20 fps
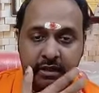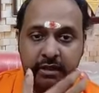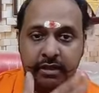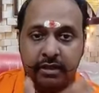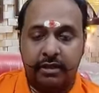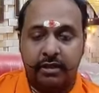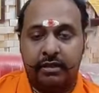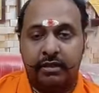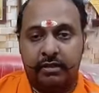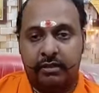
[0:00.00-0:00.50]

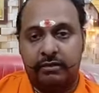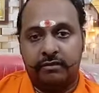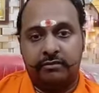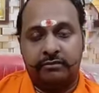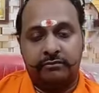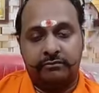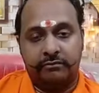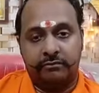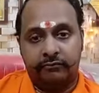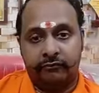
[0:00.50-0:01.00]

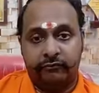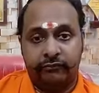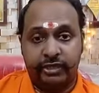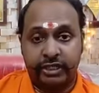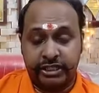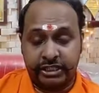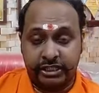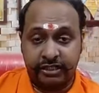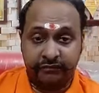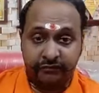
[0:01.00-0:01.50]

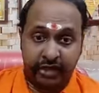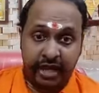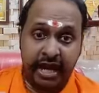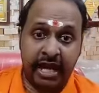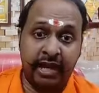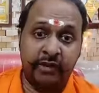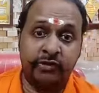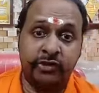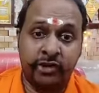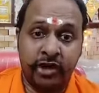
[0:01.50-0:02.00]
first, if you have to